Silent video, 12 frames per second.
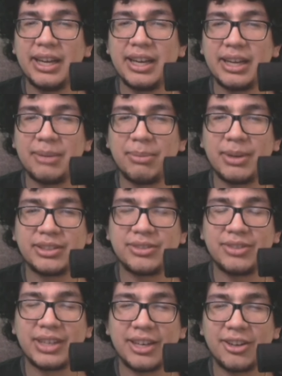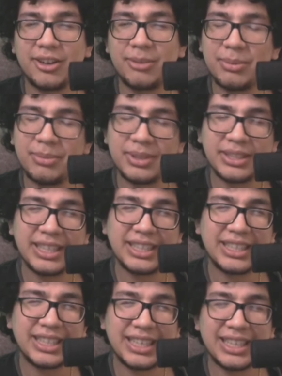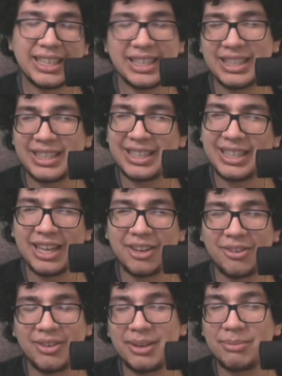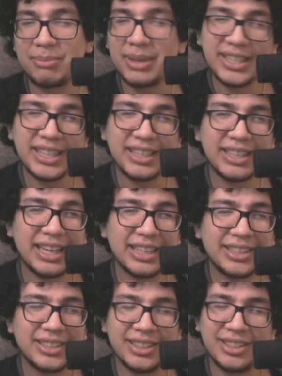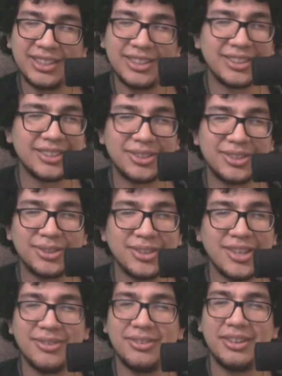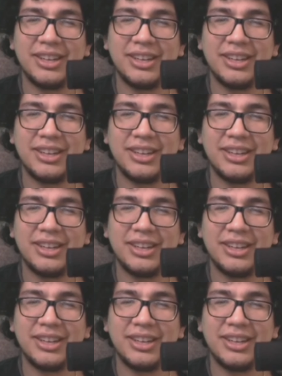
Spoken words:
and possibly carry. But besides that, not great. Basic attack sucks, you know, too slow.